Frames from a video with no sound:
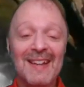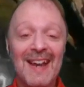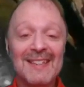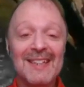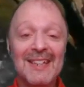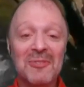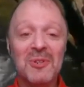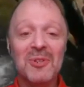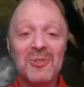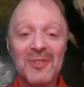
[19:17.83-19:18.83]
Ask
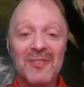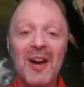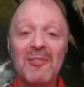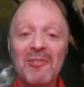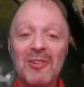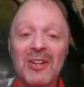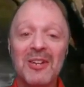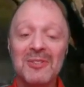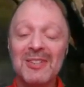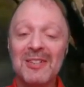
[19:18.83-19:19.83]
anyone who I've ever
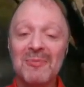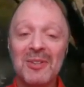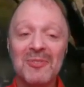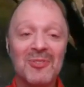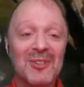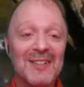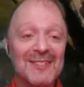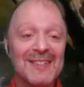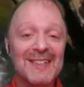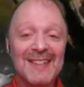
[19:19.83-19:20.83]
coded something for, they'll
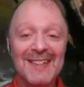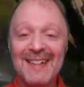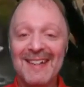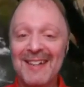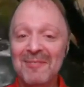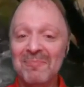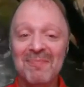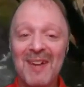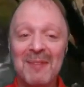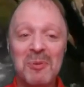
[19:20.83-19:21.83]
tell you
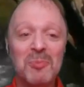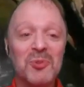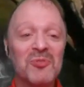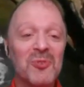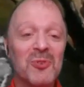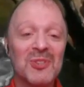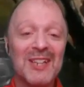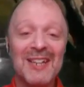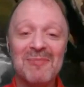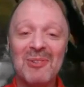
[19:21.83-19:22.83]
I'm a brute force
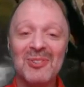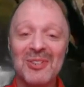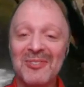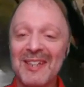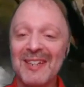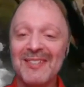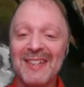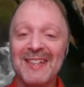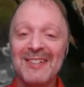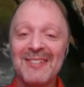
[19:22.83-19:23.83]
kind of person when it comes to
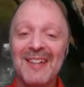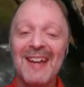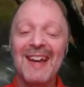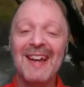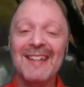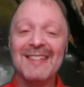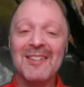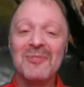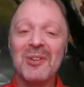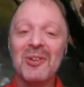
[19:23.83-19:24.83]
code.
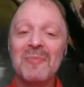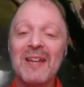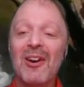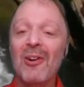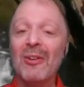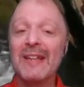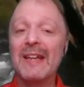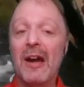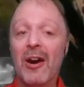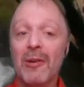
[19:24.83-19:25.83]
So we're going to be
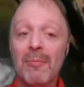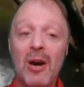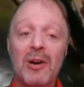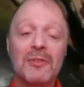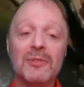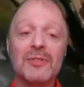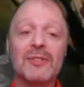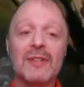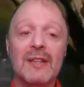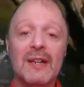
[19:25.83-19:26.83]
calling our
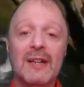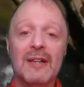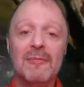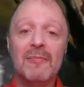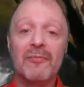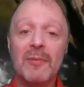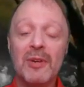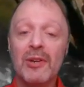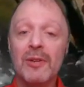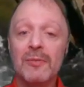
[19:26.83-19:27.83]
models from
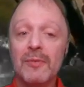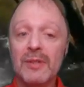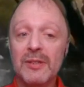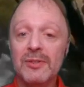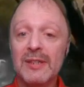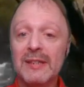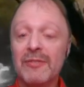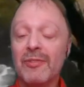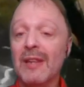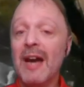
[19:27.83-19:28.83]
here on using
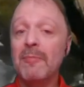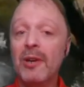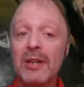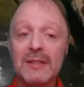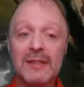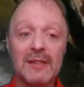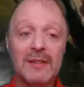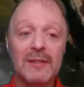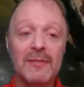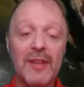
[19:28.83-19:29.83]
different libraries
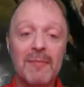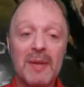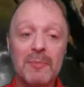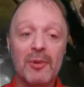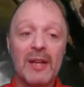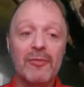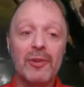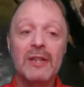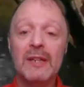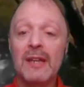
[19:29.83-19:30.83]
that people have
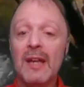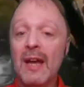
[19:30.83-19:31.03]
written.